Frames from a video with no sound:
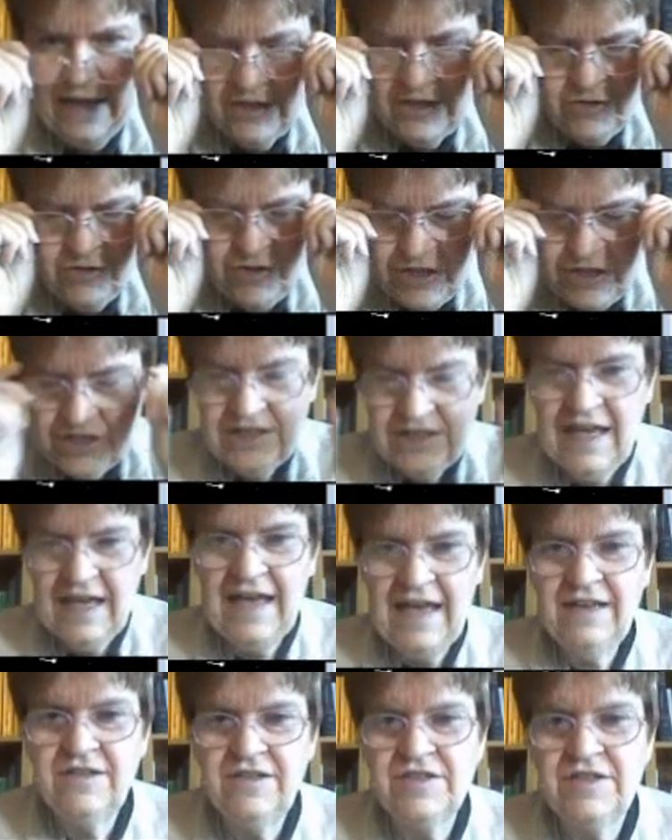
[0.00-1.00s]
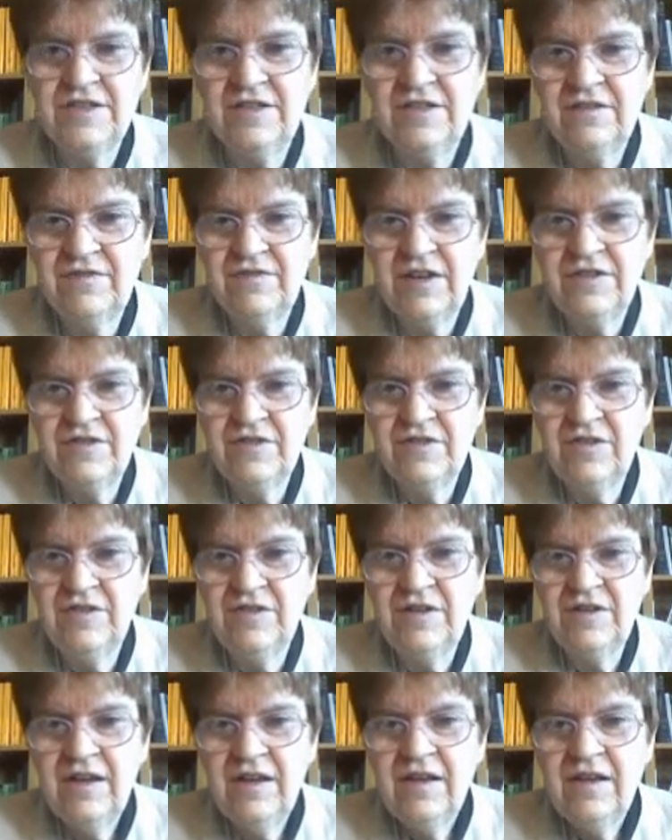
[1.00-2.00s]
Christian Andersen, if I turn
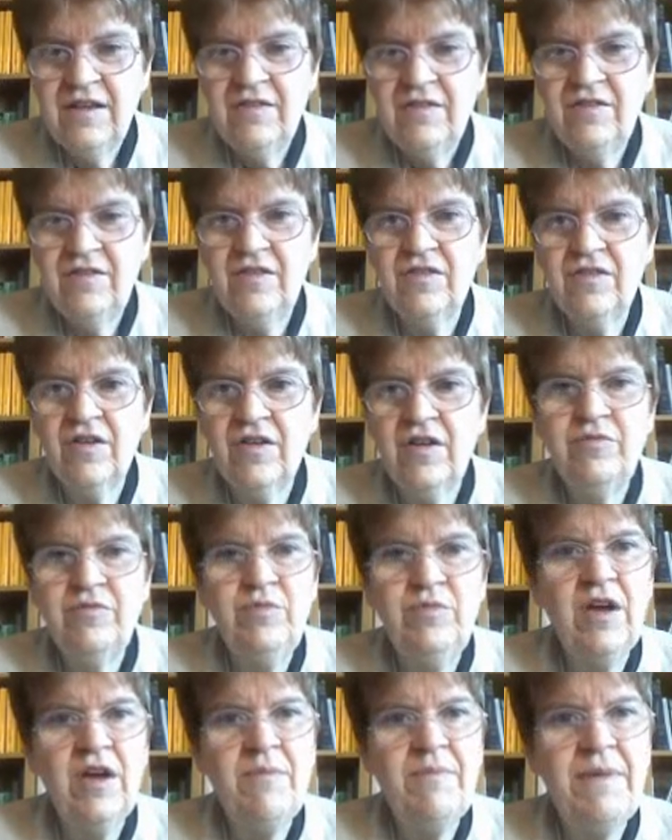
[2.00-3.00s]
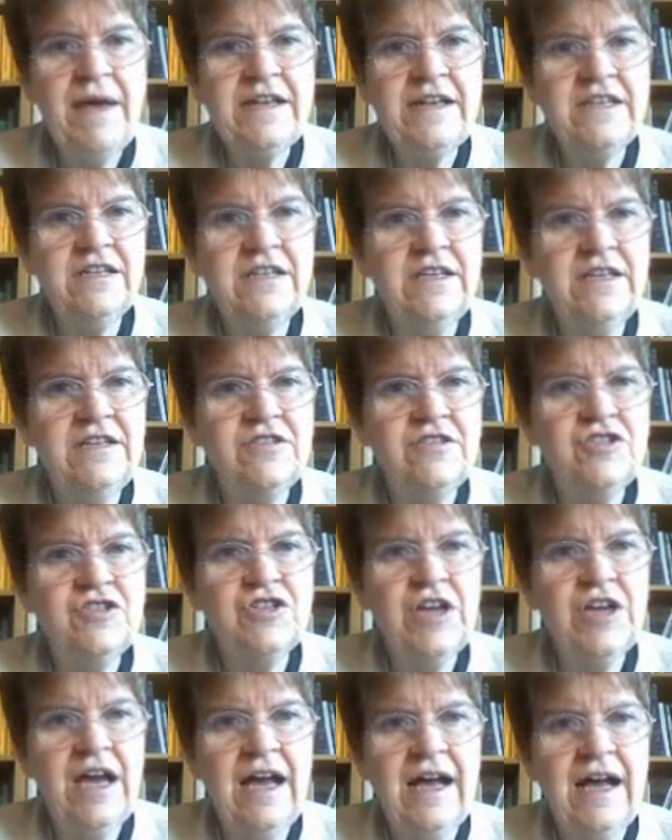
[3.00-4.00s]
this off and we go back to his
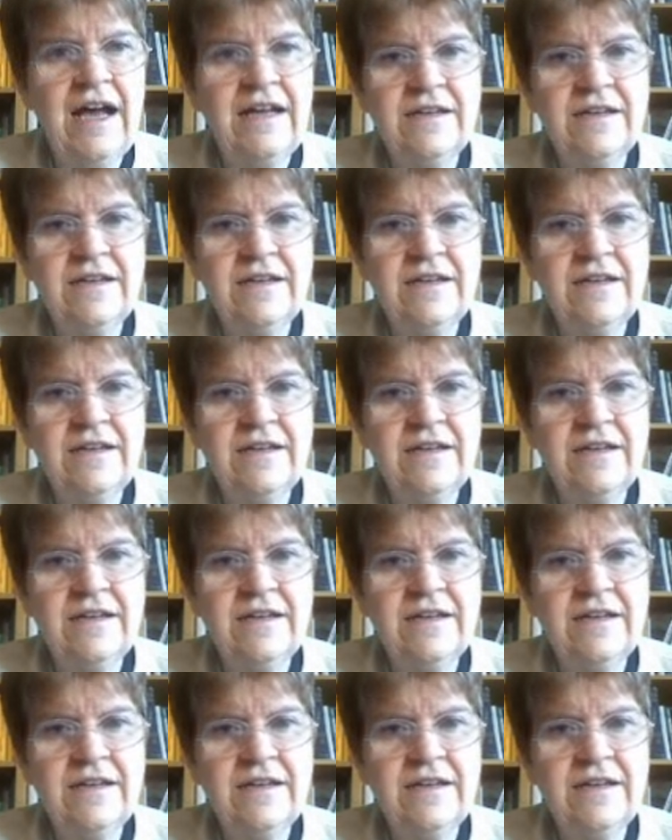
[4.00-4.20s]
chart,